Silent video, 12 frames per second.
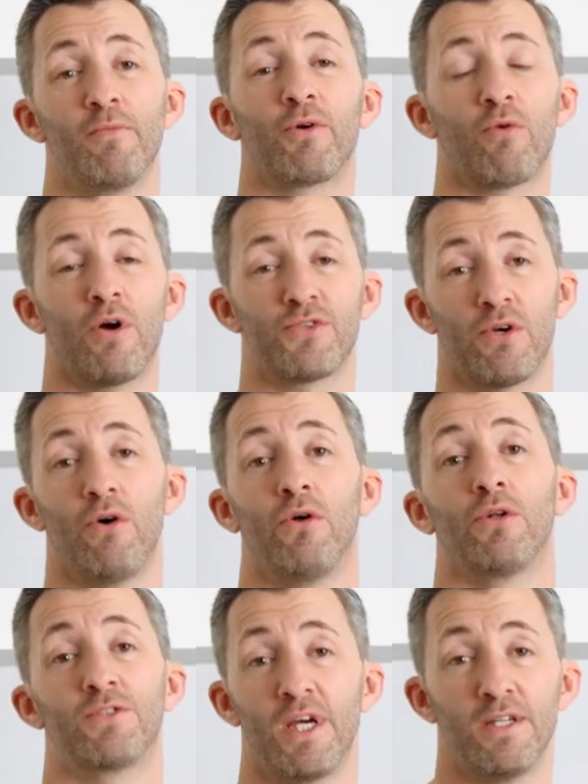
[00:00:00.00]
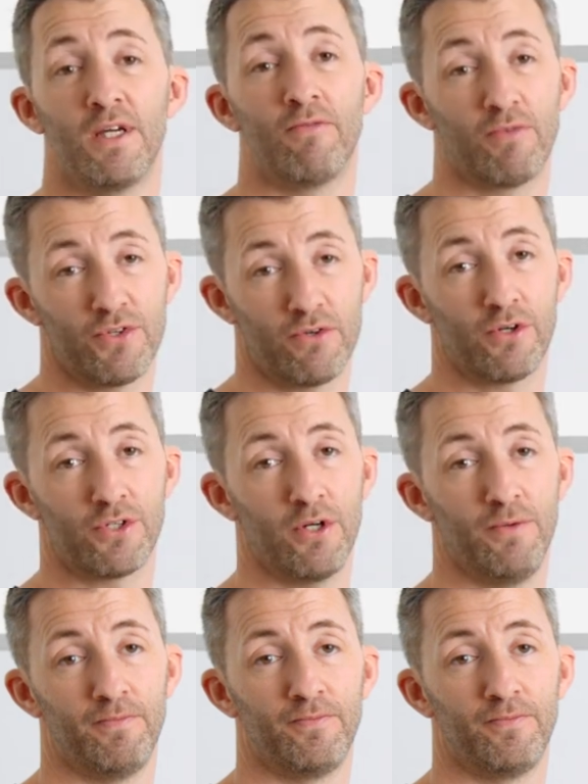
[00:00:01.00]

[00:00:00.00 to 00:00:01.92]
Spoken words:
them across all data infrastructure.